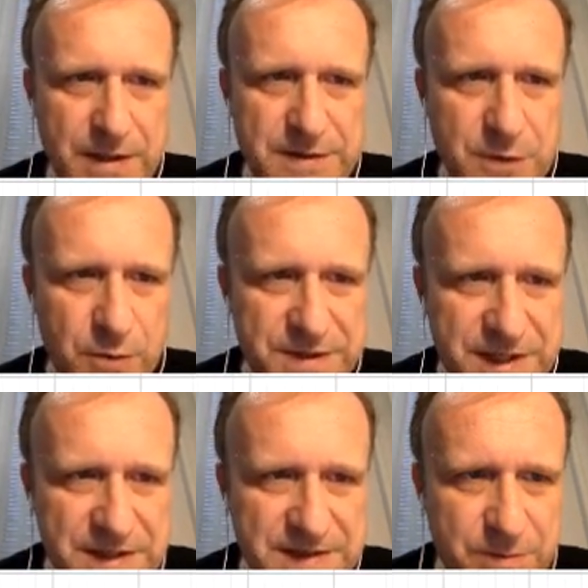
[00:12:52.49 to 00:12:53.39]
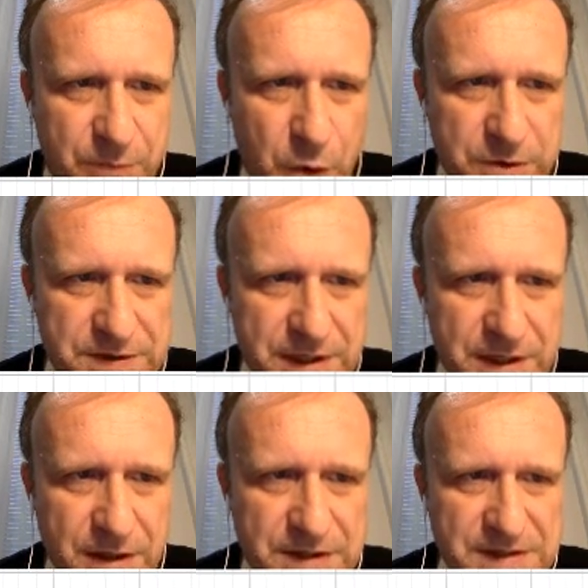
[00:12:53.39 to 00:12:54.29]
So this point
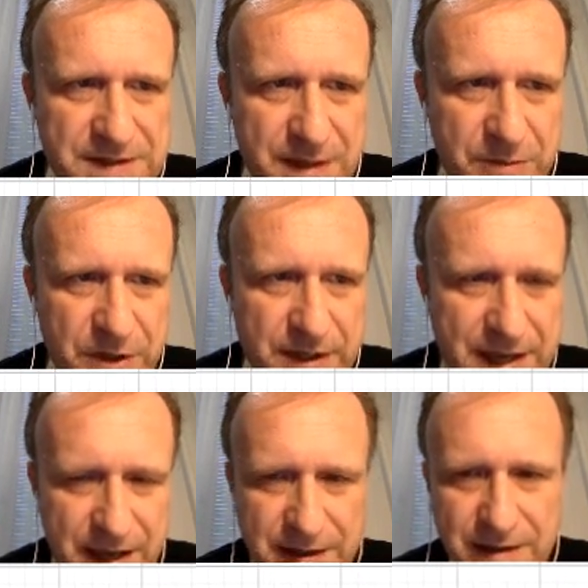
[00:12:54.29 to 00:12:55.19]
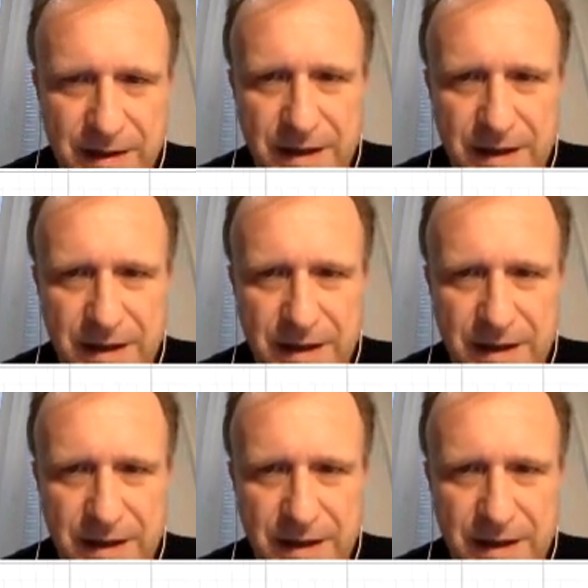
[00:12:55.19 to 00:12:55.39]
here, this number k,